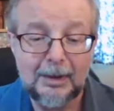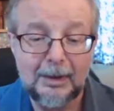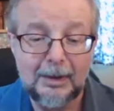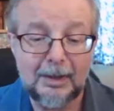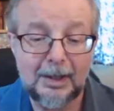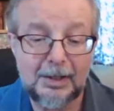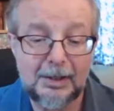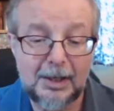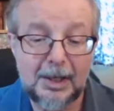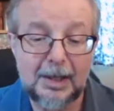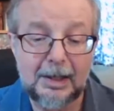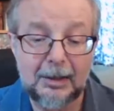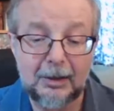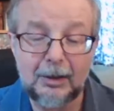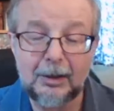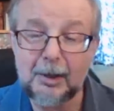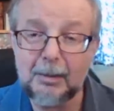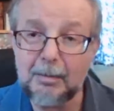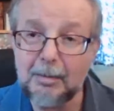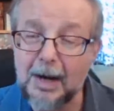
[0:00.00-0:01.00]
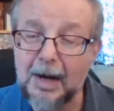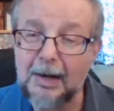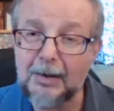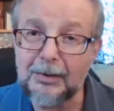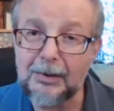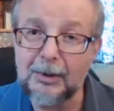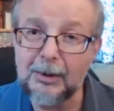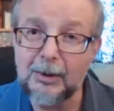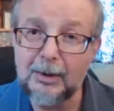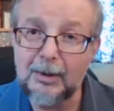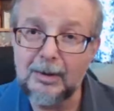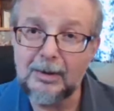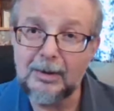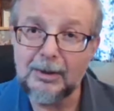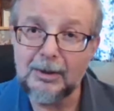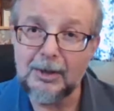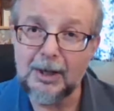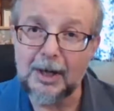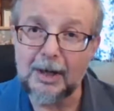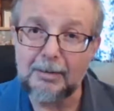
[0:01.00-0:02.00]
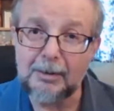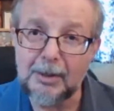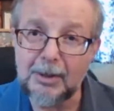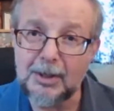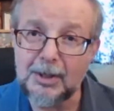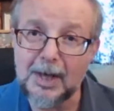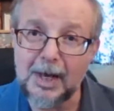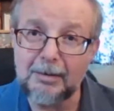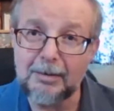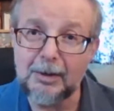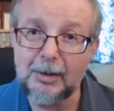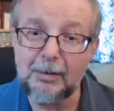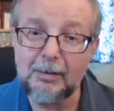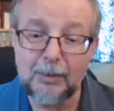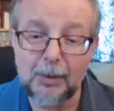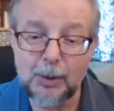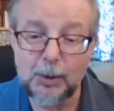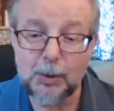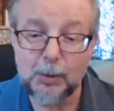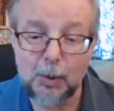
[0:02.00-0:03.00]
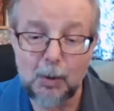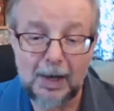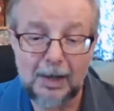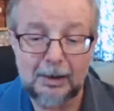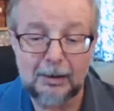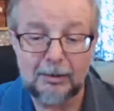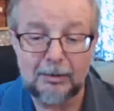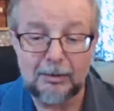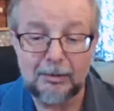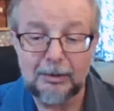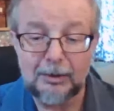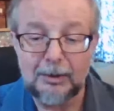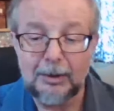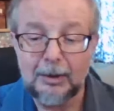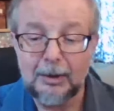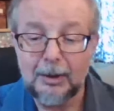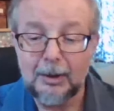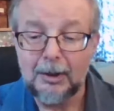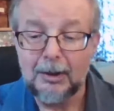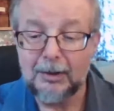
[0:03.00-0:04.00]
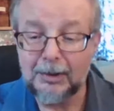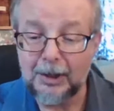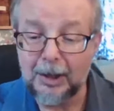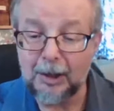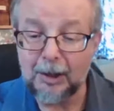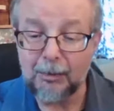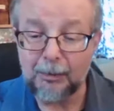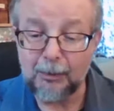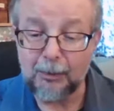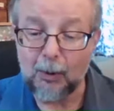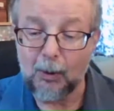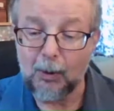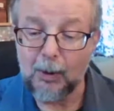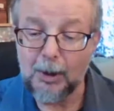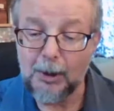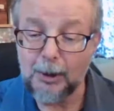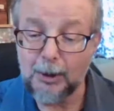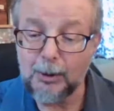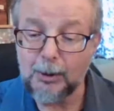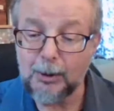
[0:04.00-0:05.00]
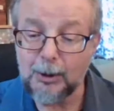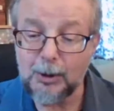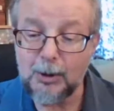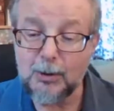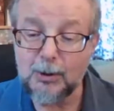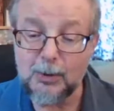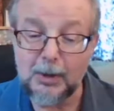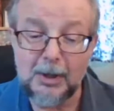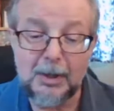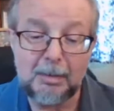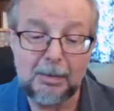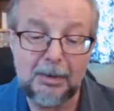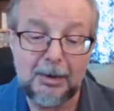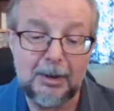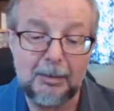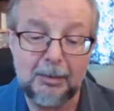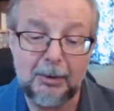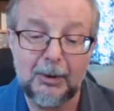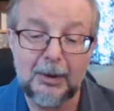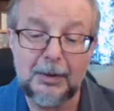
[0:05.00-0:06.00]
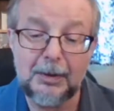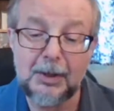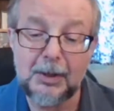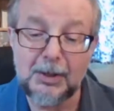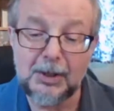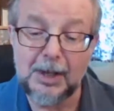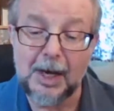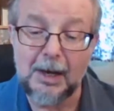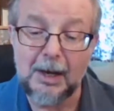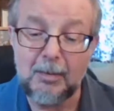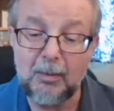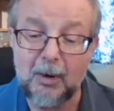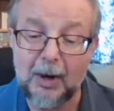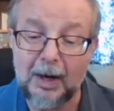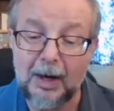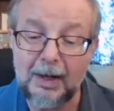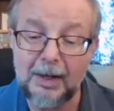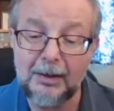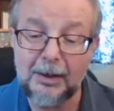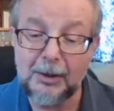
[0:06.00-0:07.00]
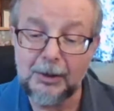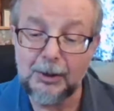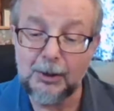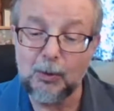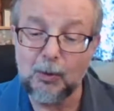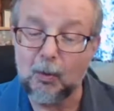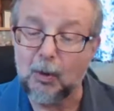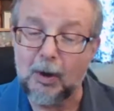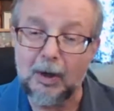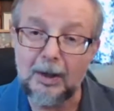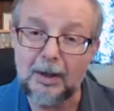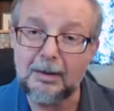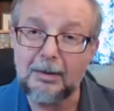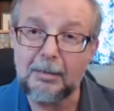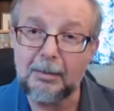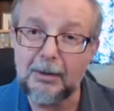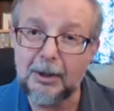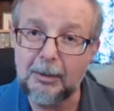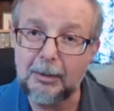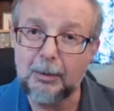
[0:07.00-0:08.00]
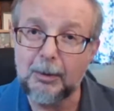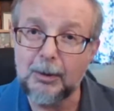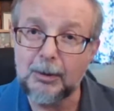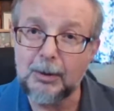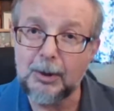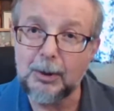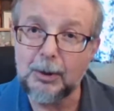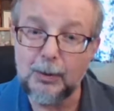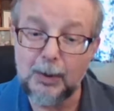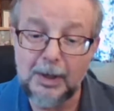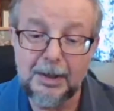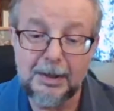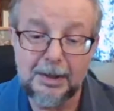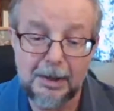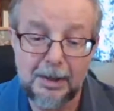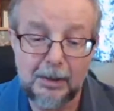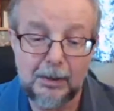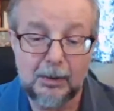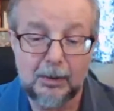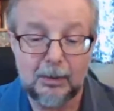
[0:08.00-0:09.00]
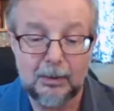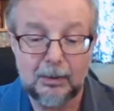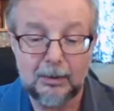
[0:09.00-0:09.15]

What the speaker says: Let's take a look at Matthew chapter 7, verse 12. Therefore, you should treat people in the same way that you want people to treat you.